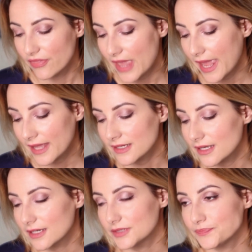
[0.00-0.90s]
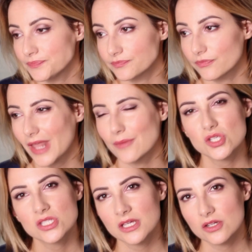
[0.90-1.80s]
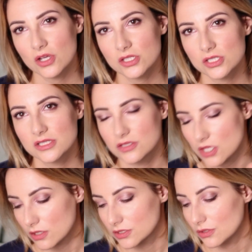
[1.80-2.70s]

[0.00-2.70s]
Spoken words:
Then I'm just not going to talk